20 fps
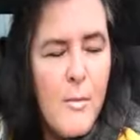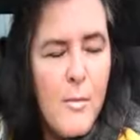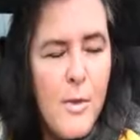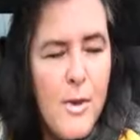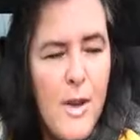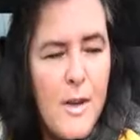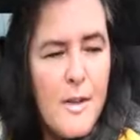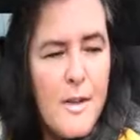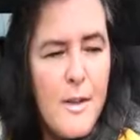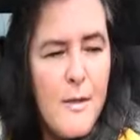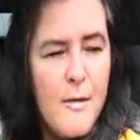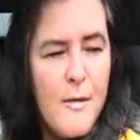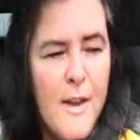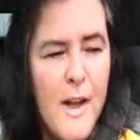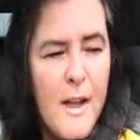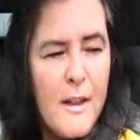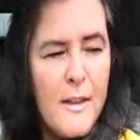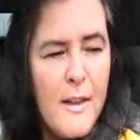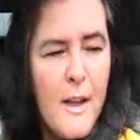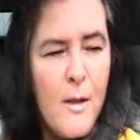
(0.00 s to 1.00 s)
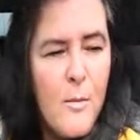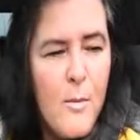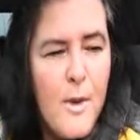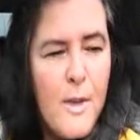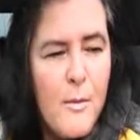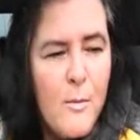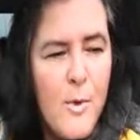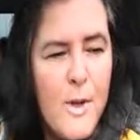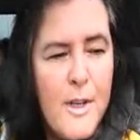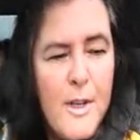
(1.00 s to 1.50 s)
Plus the fact that
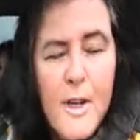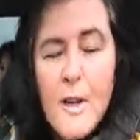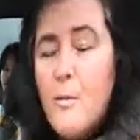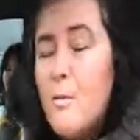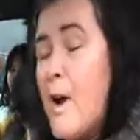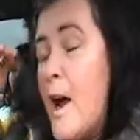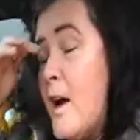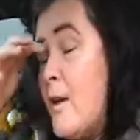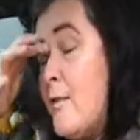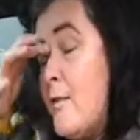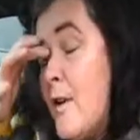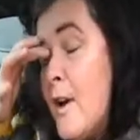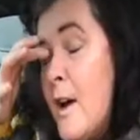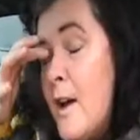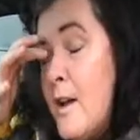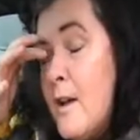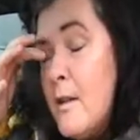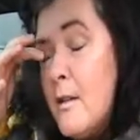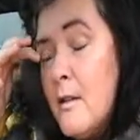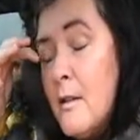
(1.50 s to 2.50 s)
when we did ratify,